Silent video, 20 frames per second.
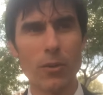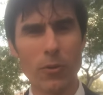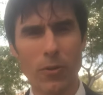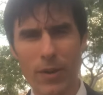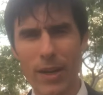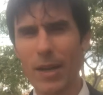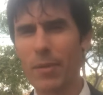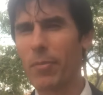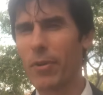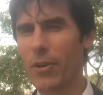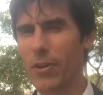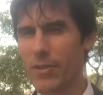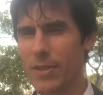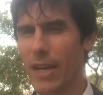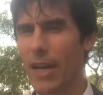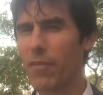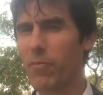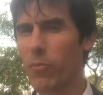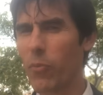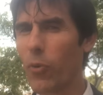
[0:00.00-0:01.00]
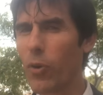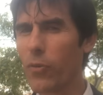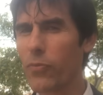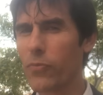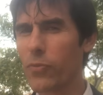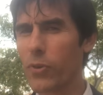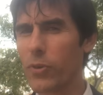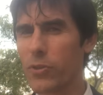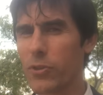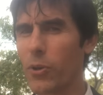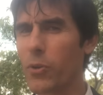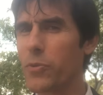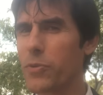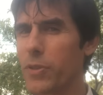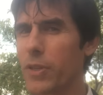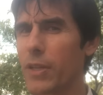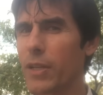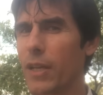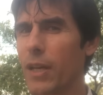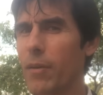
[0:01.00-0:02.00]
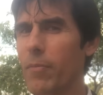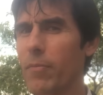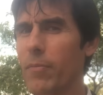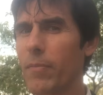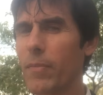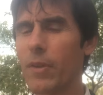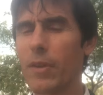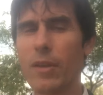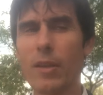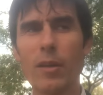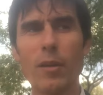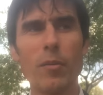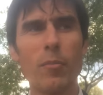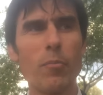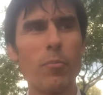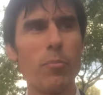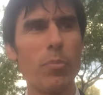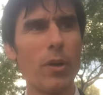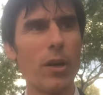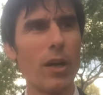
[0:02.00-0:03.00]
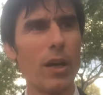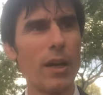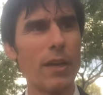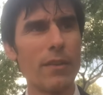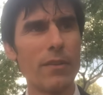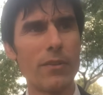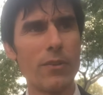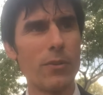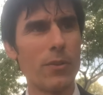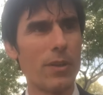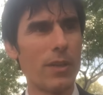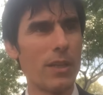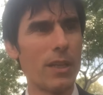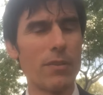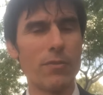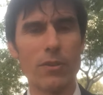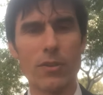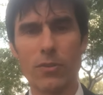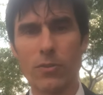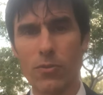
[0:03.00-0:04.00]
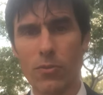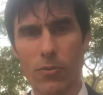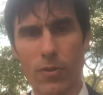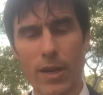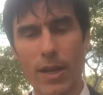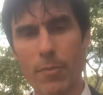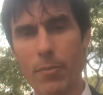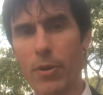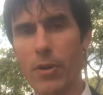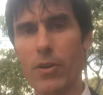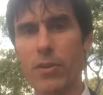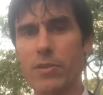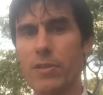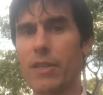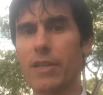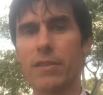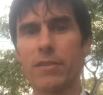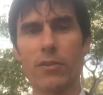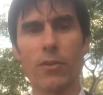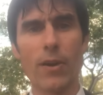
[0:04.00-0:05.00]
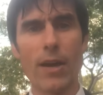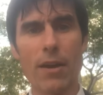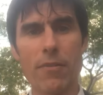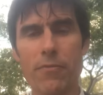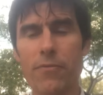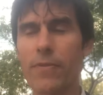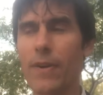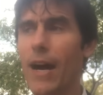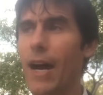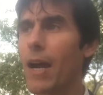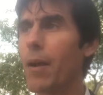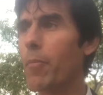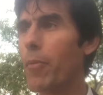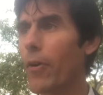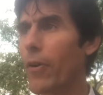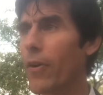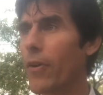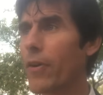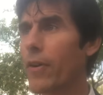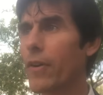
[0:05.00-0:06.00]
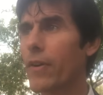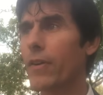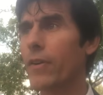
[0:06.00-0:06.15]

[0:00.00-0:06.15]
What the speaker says: Cranberries have more fructose in them, but you could even do cranberries. They still have fiber.